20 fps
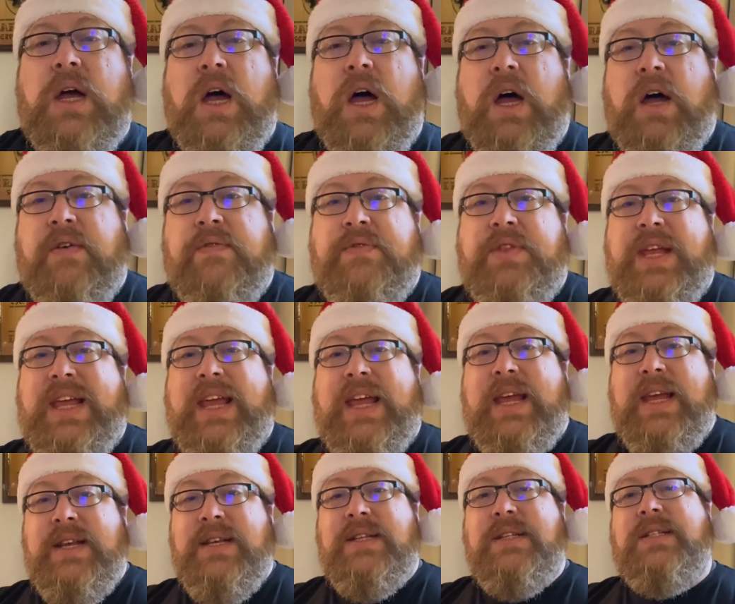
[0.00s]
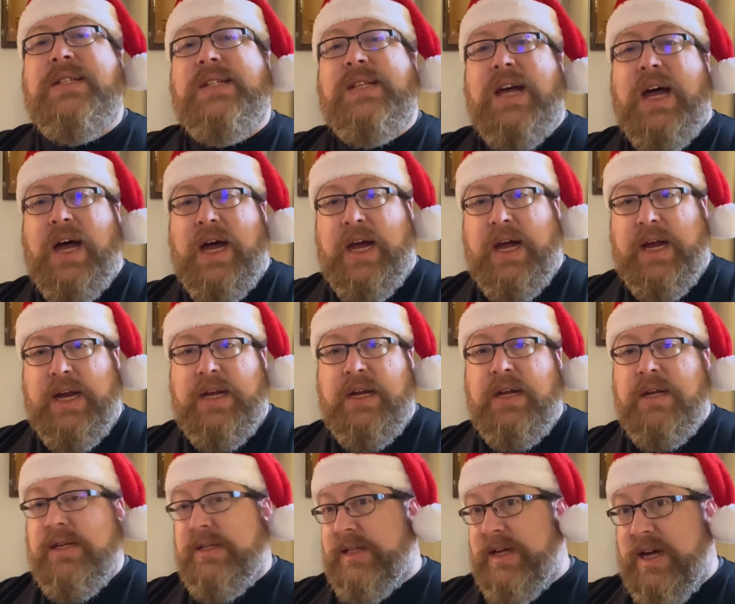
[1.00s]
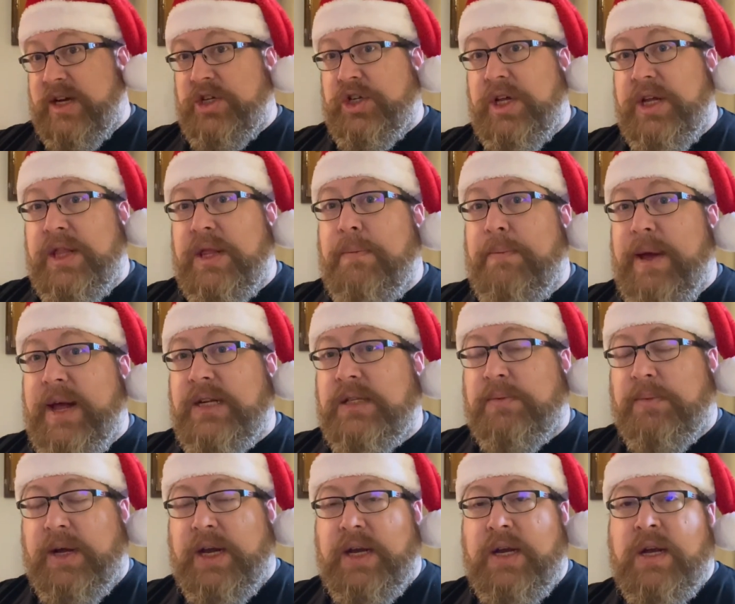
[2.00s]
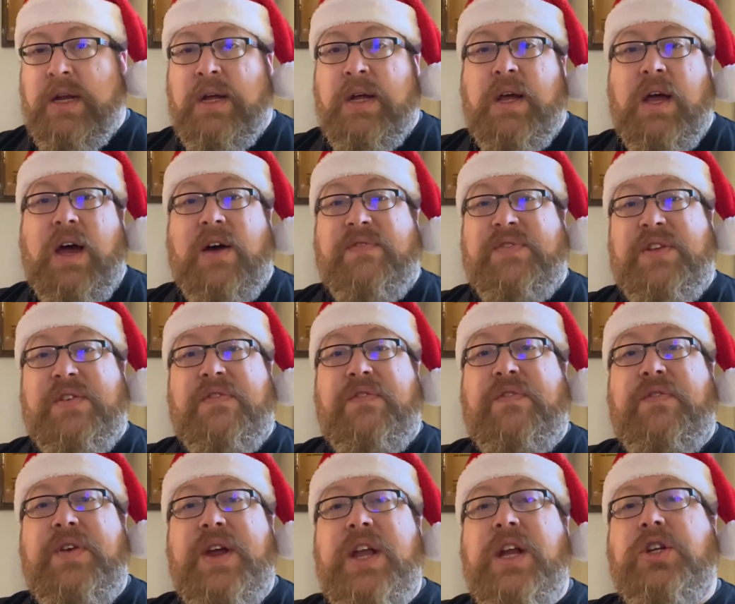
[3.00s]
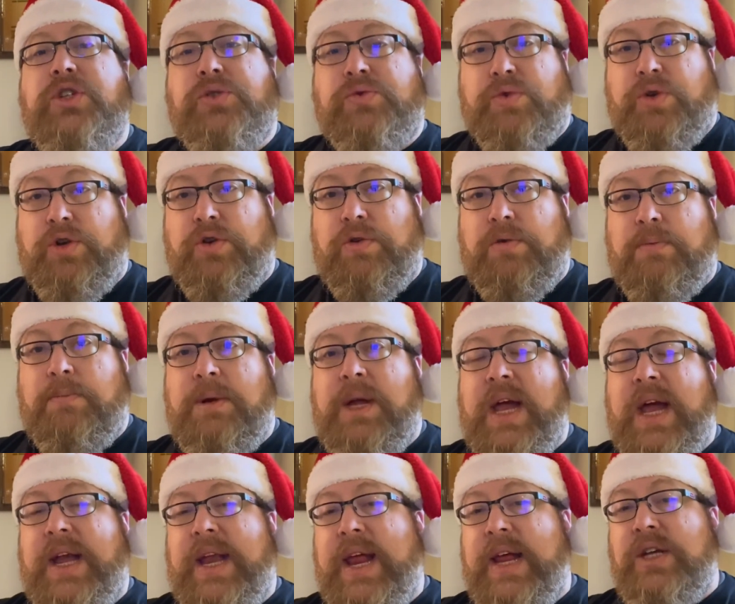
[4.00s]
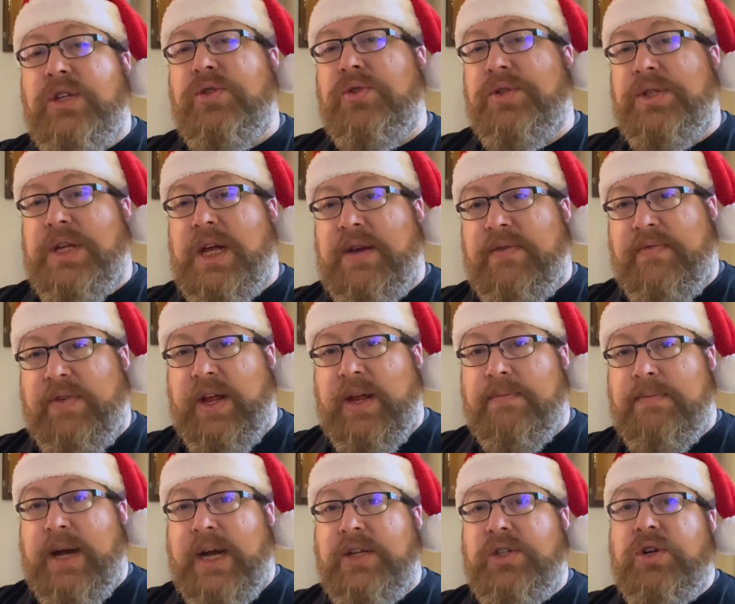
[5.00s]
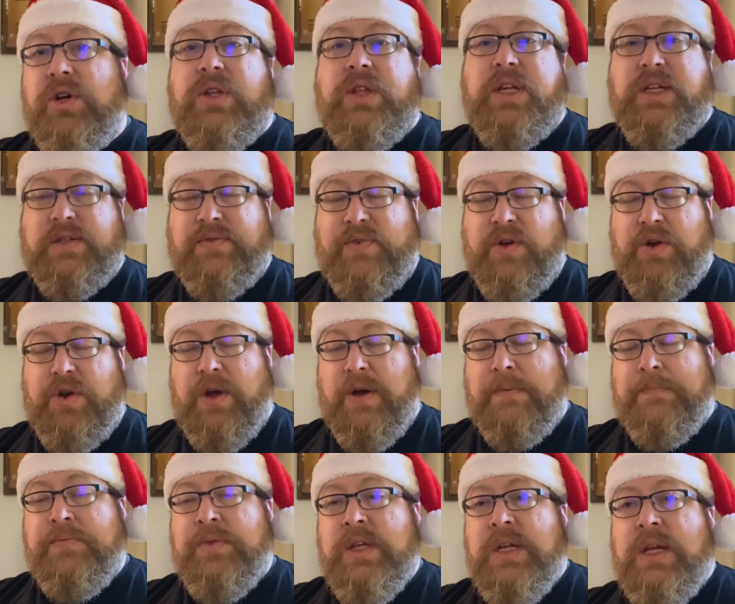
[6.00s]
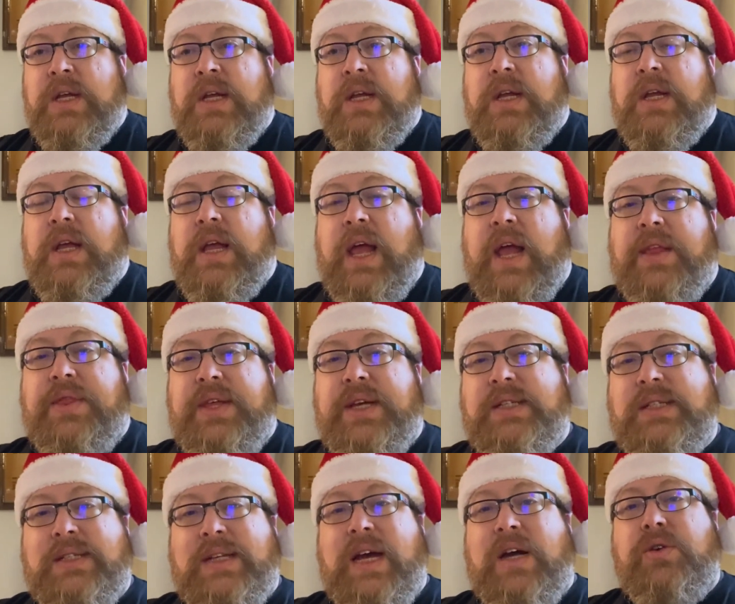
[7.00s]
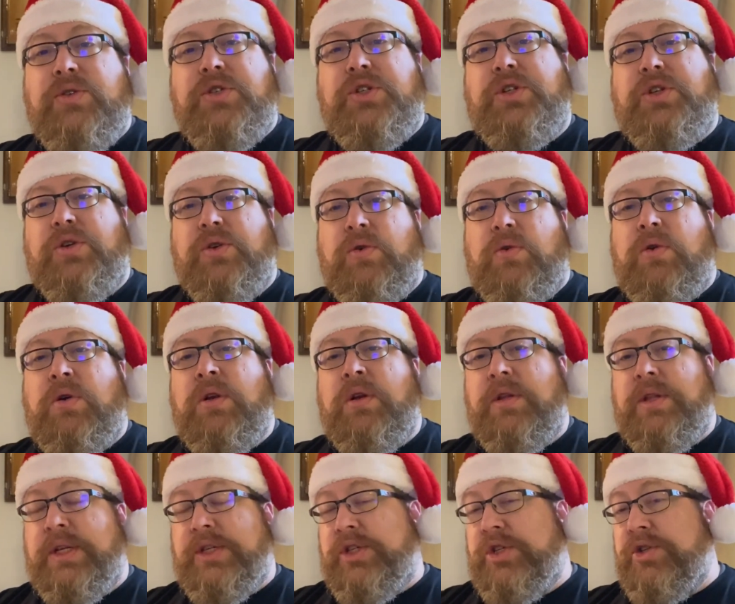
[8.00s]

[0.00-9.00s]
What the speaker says: of the inside, it's actually in the basement, of the finish room at Angel's Envy. I took this photo. And this tells you, the